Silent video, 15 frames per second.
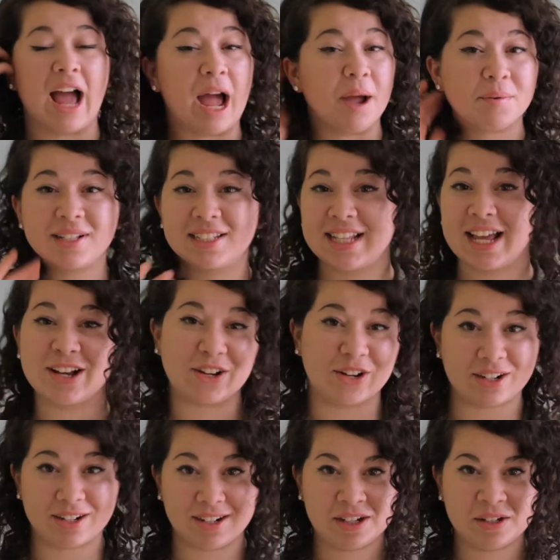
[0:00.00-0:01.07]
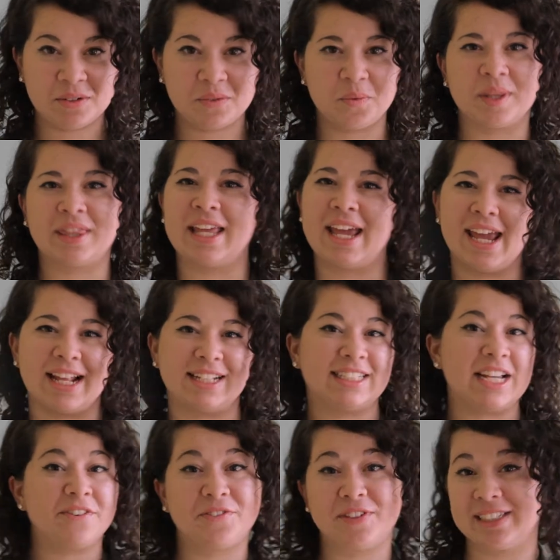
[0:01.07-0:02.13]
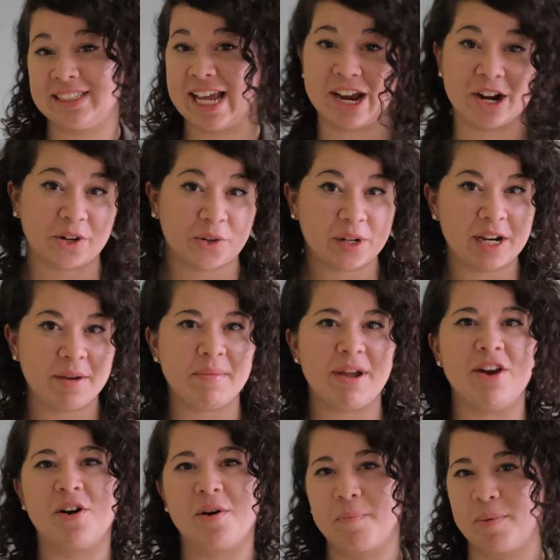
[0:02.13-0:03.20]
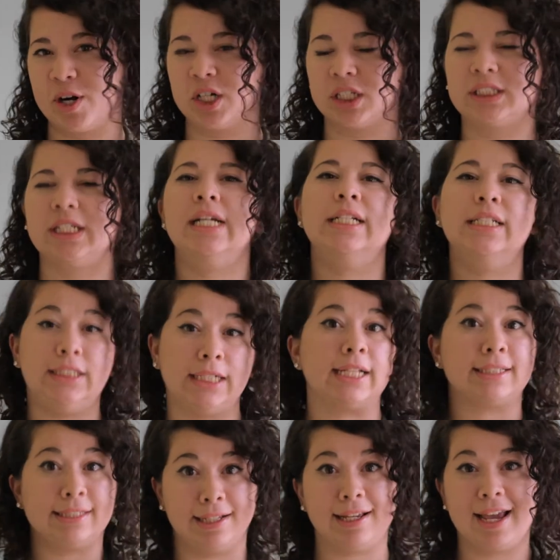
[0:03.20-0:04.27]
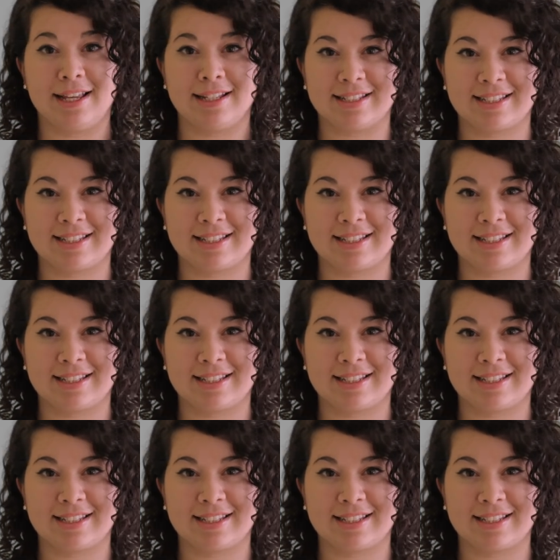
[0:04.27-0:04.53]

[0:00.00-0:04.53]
I was that girl with the anti-frizz hair cream in her purse, just in case.